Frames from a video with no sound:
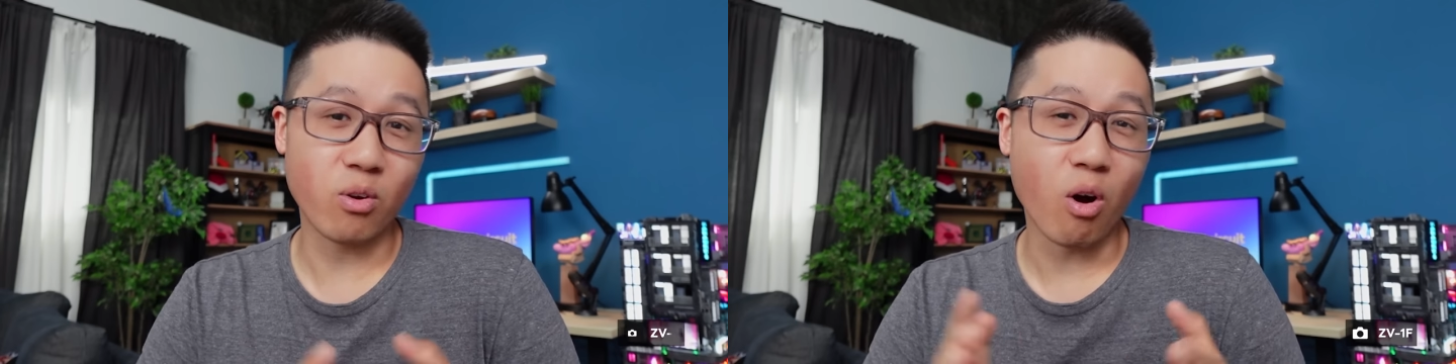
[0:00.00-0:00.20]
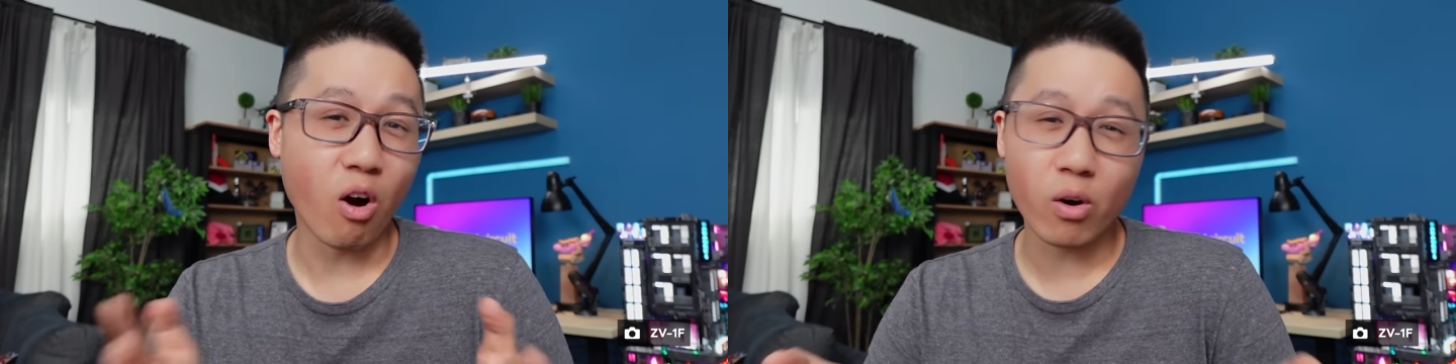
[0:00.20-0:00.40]

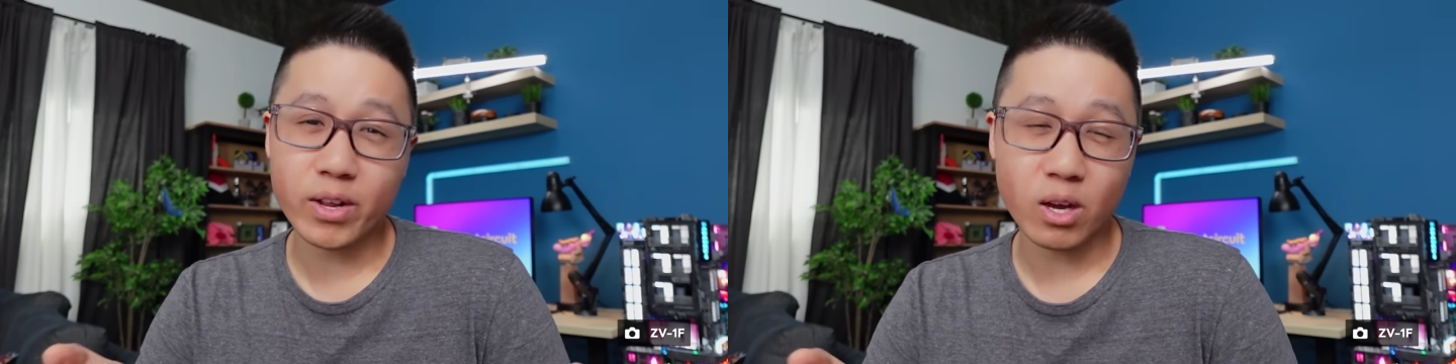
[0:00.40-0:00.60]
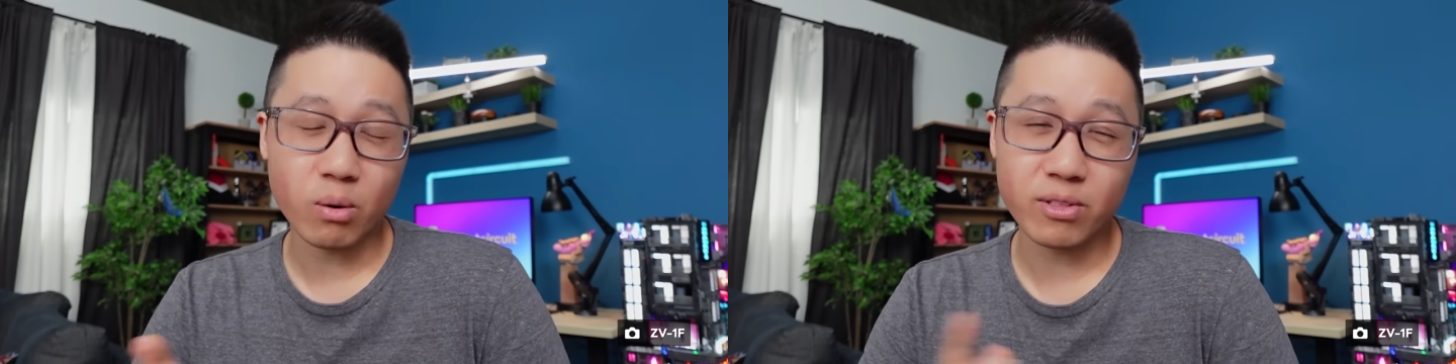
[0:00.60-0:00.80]
you
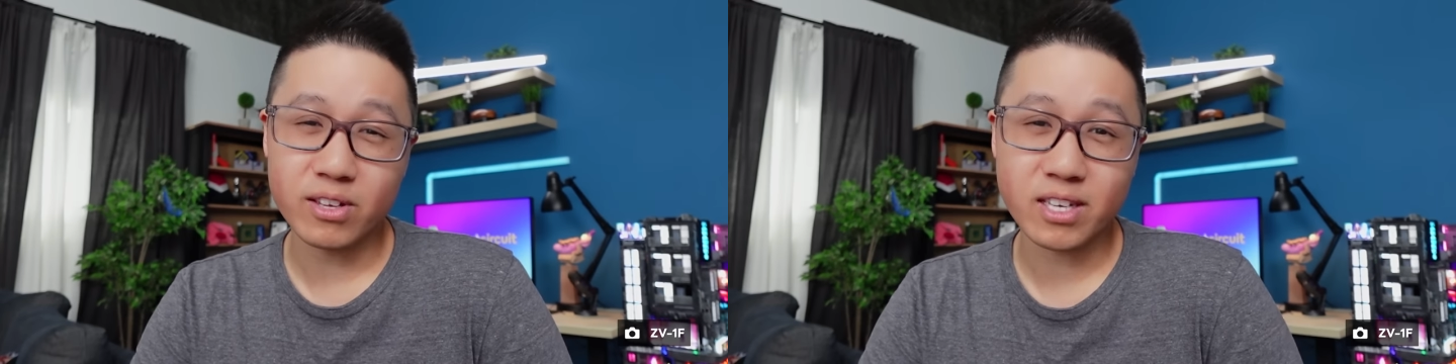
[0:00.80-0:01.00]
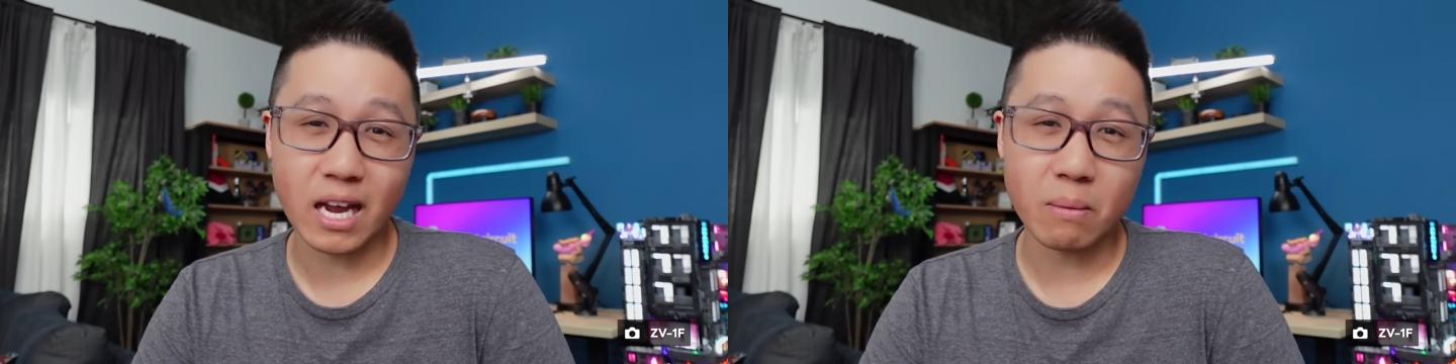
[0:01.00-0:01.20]
already own
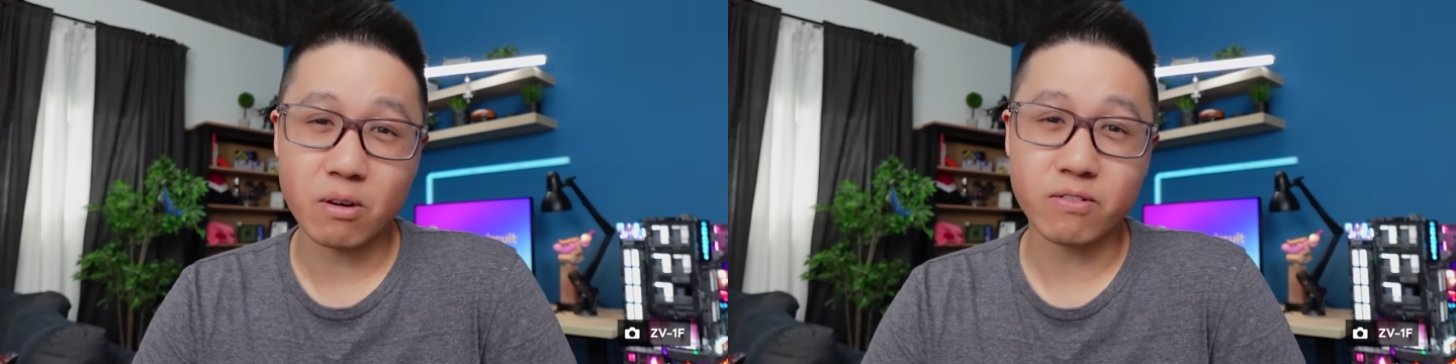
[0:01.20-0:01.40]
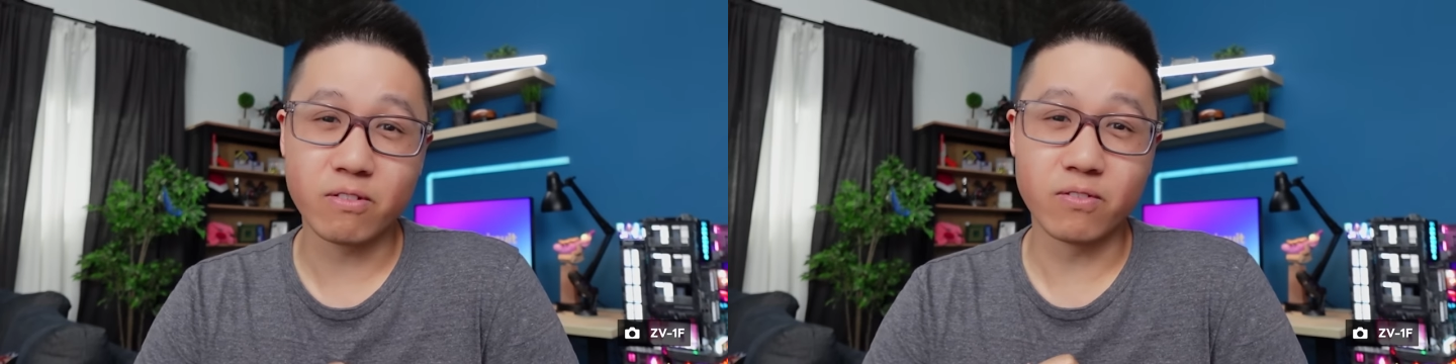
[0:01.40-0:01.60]
this
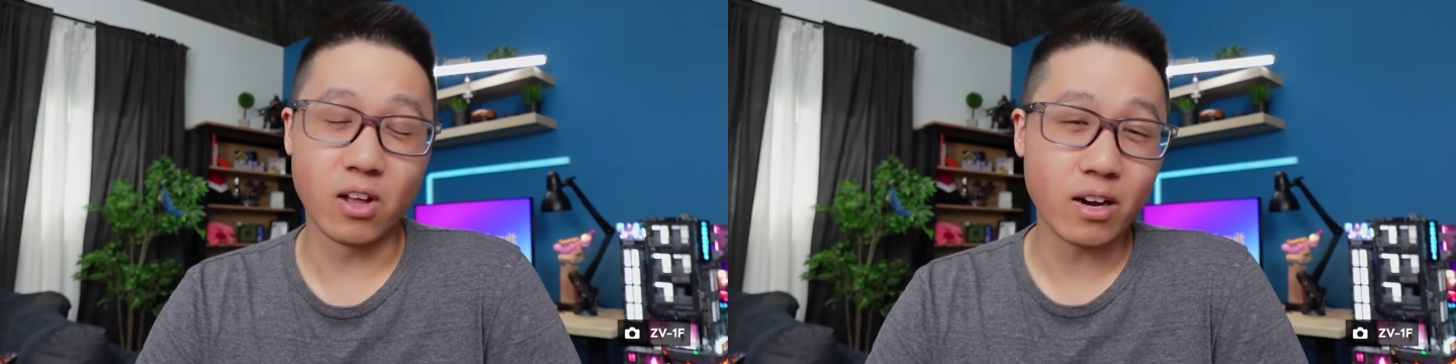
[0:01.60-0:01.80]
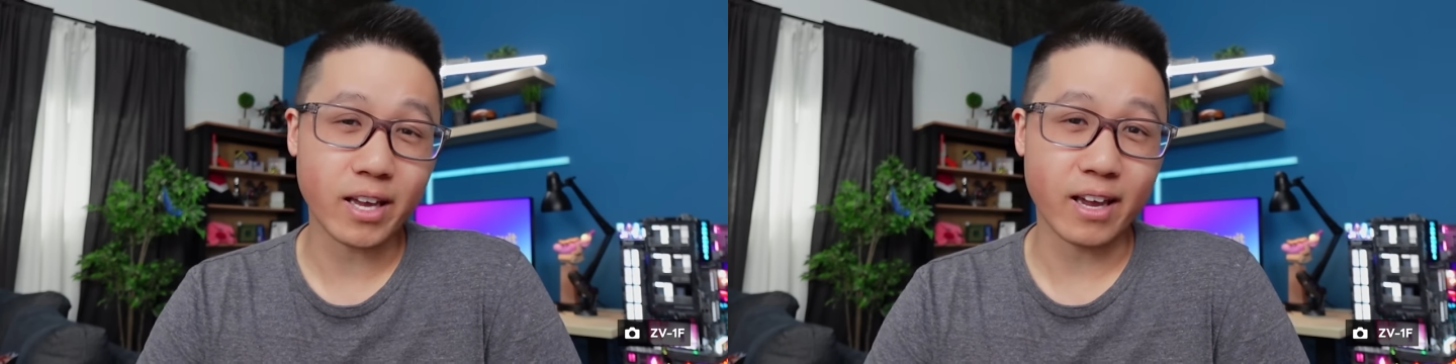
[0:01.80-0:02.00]
camera for
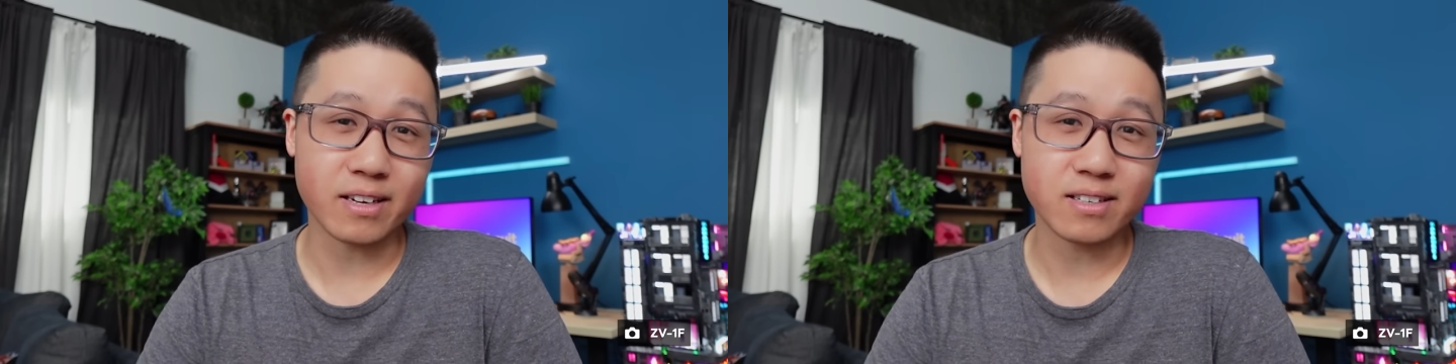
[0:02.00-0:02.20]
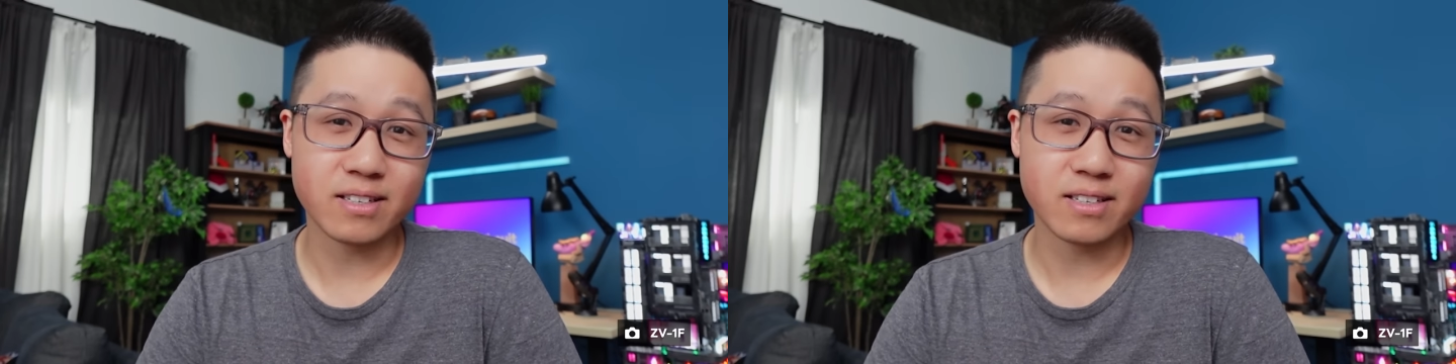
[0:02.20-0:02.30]
vlogging,